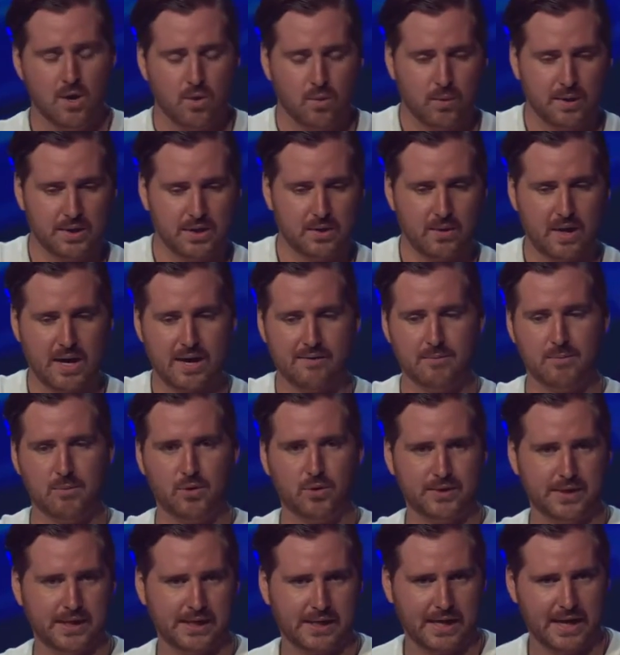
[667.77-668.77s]
When you have a
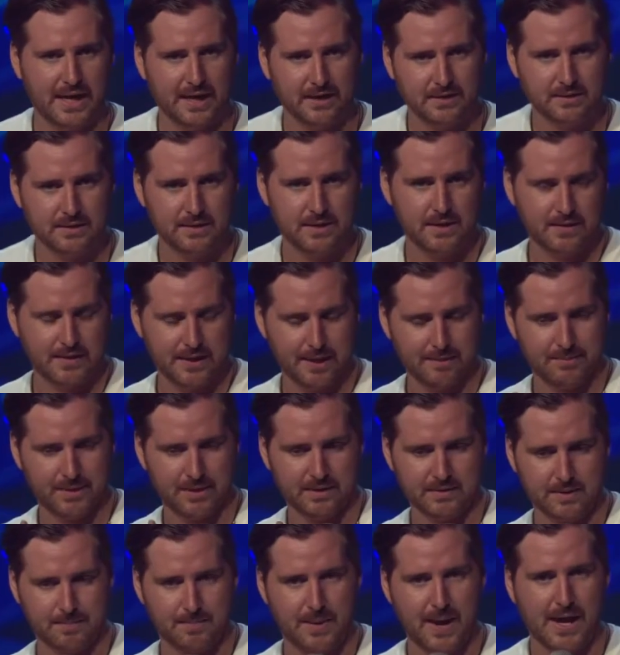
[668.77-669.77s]
multicast, that
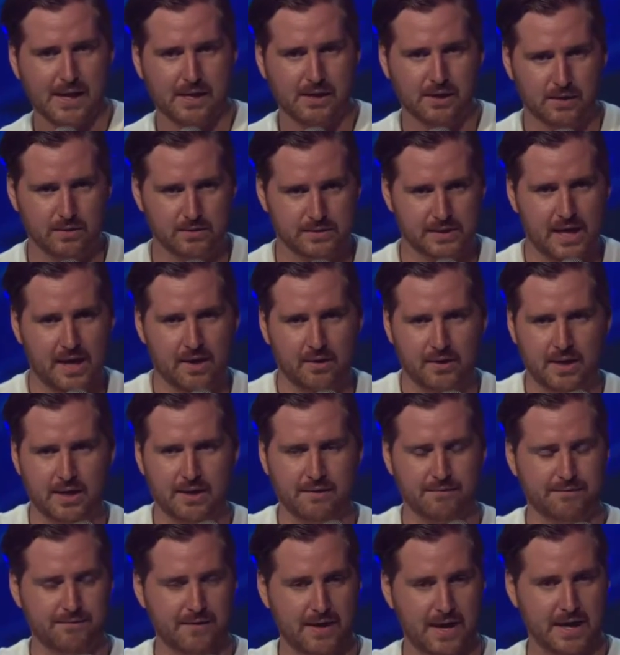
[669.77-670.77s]
means the packet goes out and
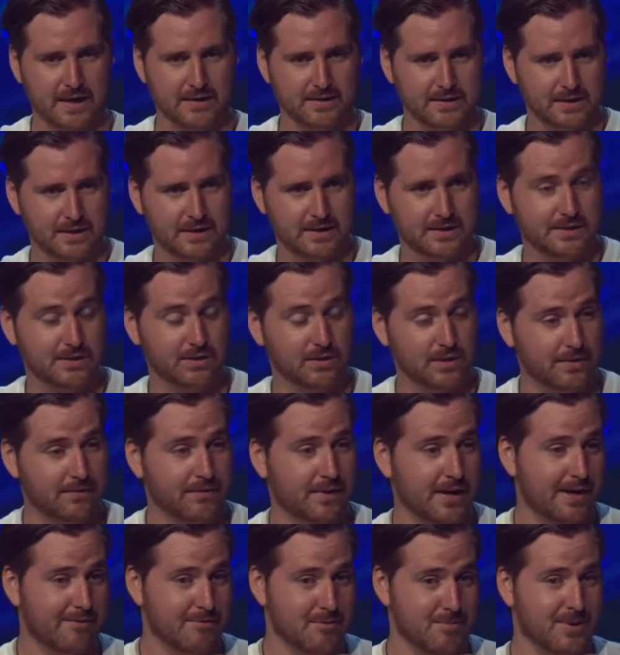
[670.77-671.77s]
it fans and it's
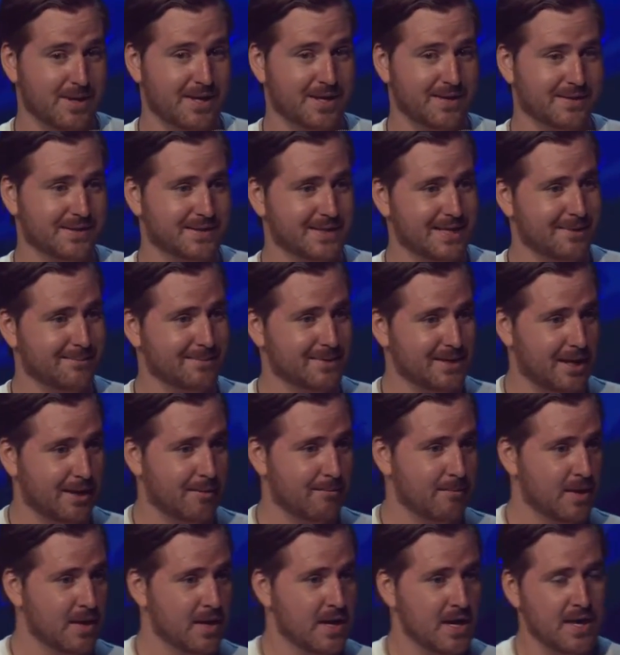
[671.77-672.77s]
delivered to everybody at the same time.
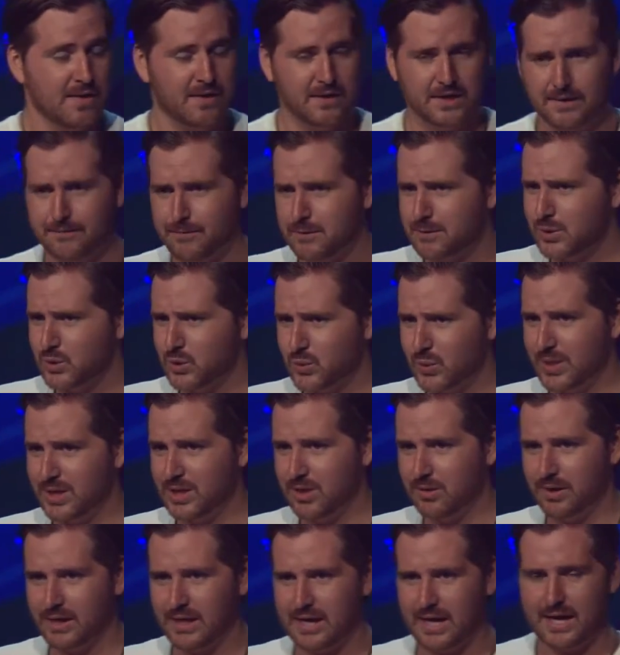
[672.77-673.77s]
The difference between
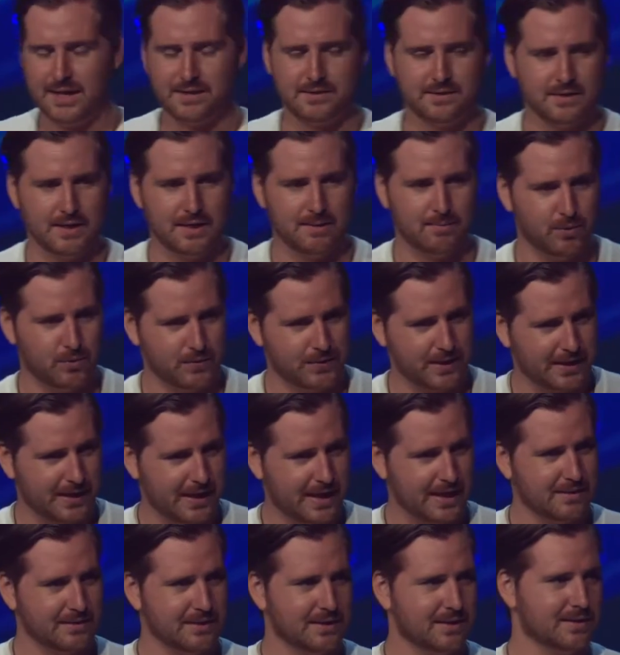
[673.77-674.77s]
unicast and
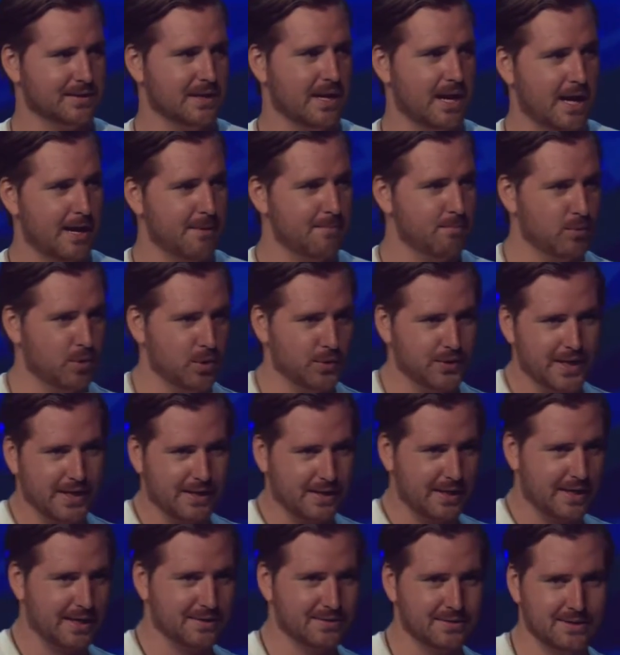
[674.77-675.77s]
multicast is I'm
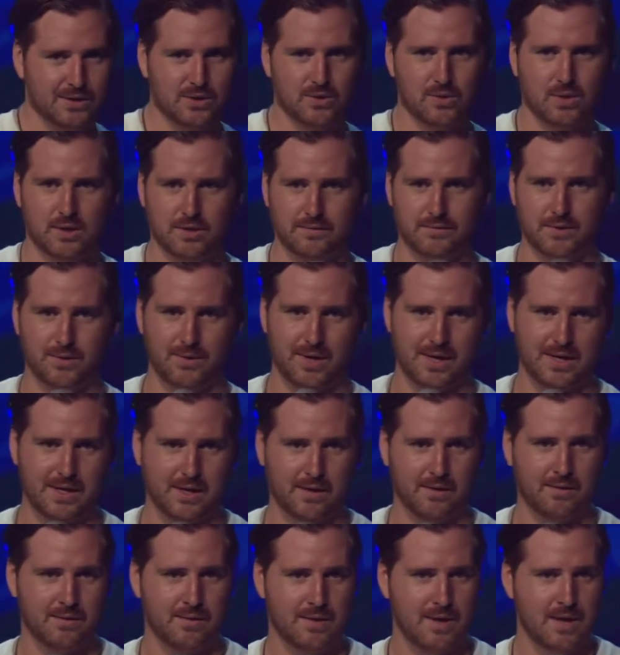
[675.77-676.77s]
multicasting to all of you right
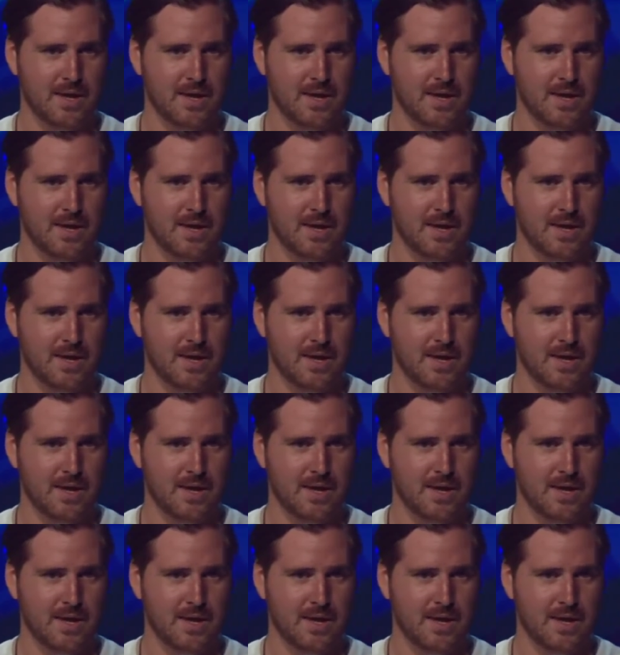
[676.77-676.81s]
now.